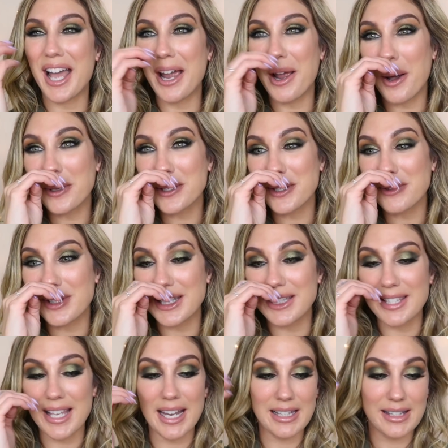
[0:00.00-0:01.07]
I also
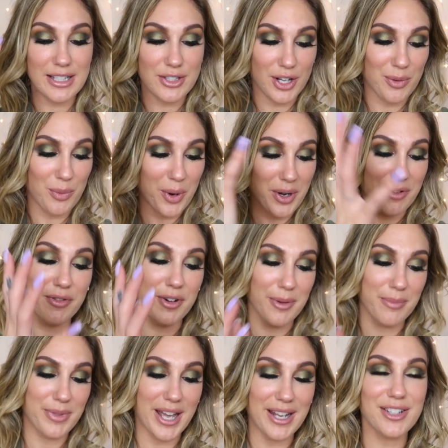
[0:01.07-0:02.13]
did say, at least on one of
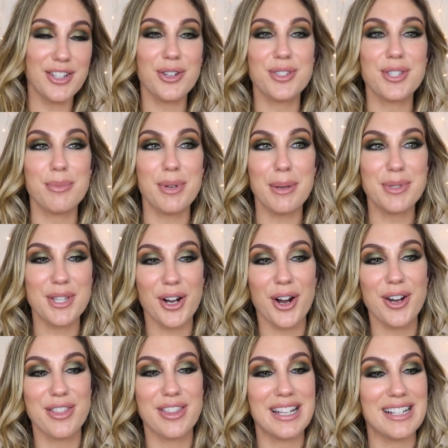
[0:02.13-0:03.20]
them, that, you know, sometimes there
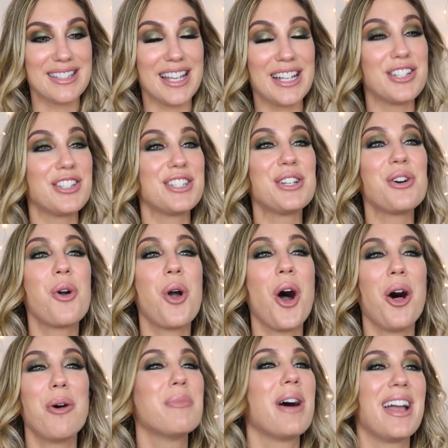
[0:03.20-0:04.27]
are things that still
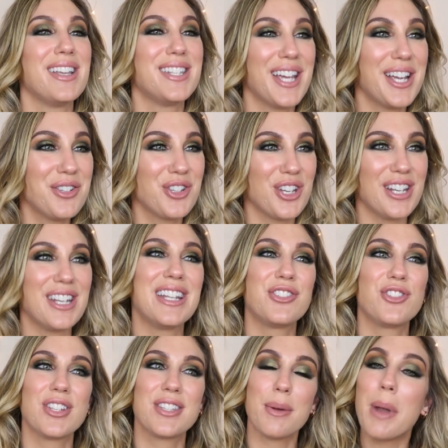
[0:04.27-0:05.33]
call my attention.
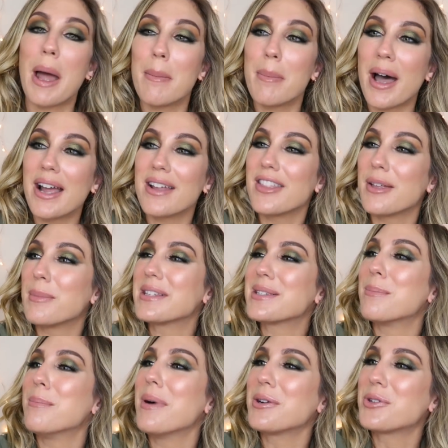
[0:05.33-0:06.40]
It's just I'm not buying them
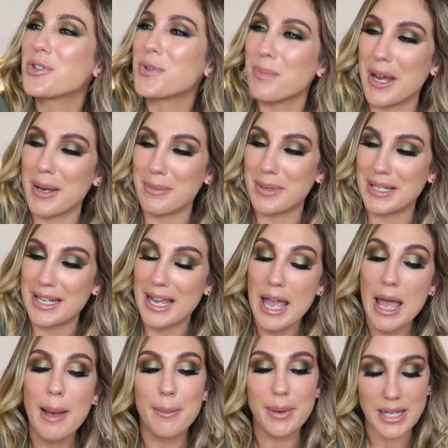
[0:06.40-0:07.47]
as much maybe.
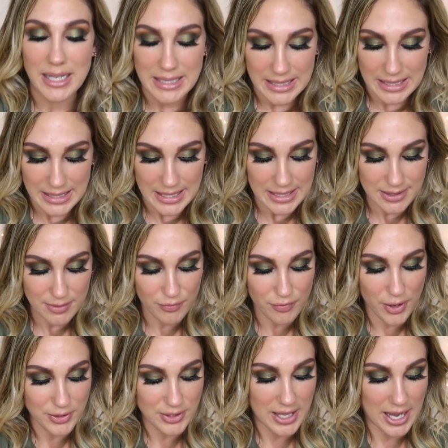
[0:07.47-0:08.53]
But I did get some
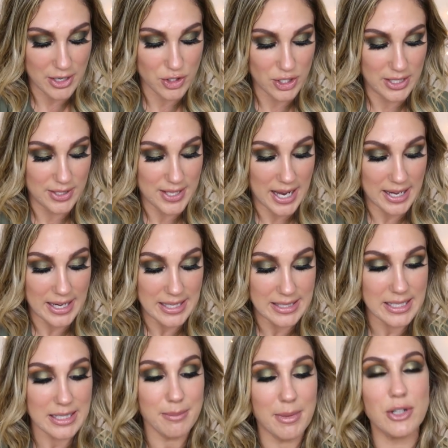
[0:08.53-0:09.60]
false lashes, and I
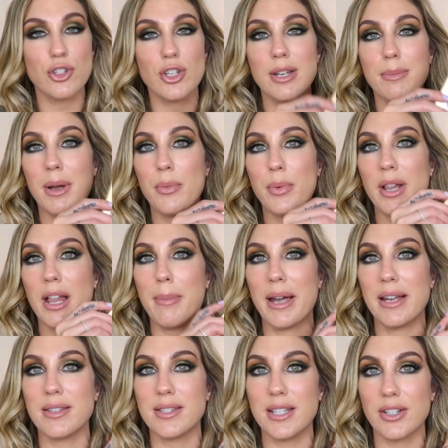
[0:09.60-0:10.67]
did mention in my Will I
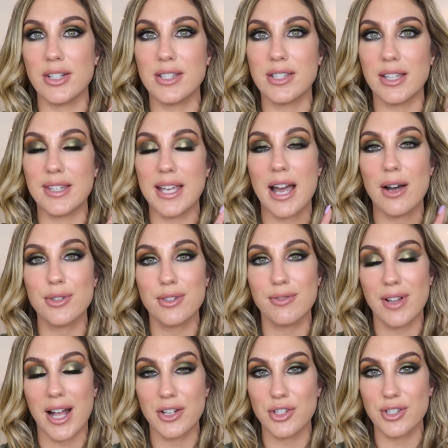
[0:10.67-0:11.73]
Buy It series that the House
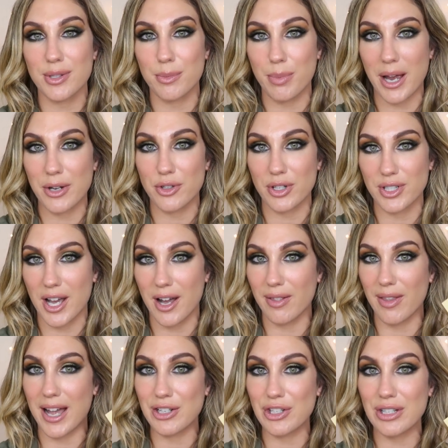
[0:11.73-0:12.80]
of Lashes and Patrick Ta
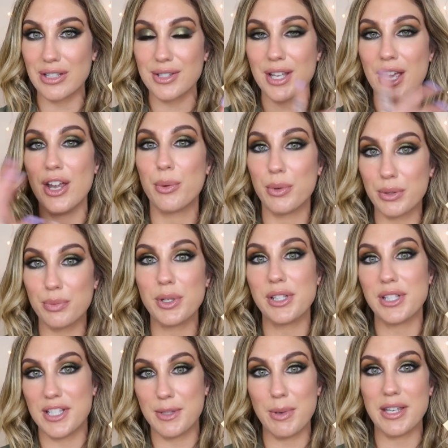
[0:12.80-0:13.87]
lashes were
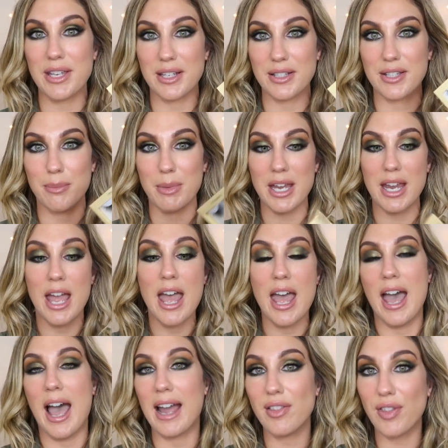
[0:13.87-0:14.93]
really speaking to me.
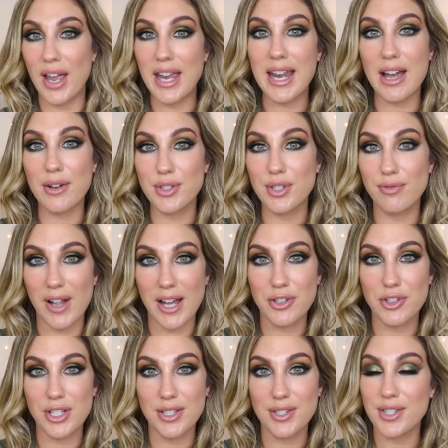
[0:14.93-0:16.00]
I like House of
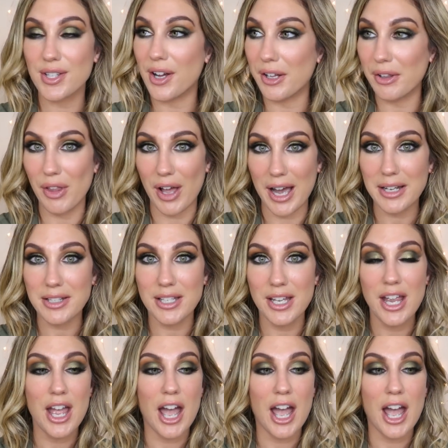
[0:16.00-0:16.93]
Lashes a lot.